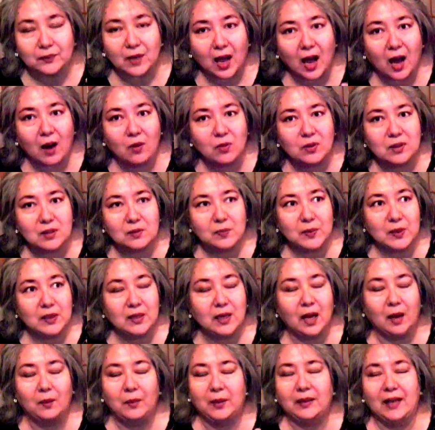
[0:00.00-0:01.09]
That was
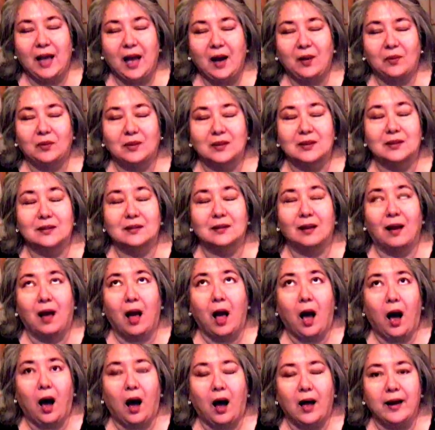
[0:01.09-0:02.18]

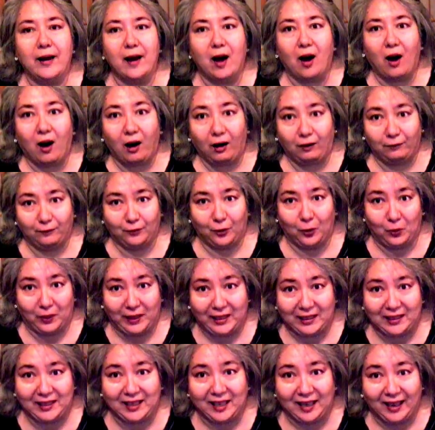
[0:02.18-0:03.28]
an awful
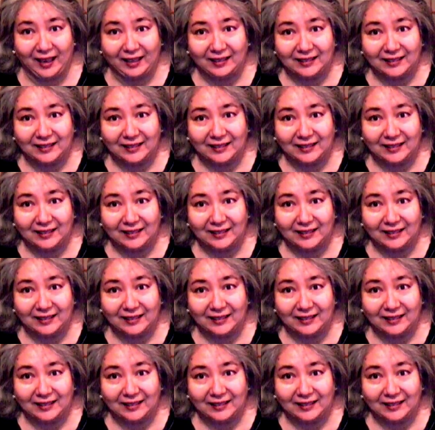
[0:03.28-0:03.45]
weekend.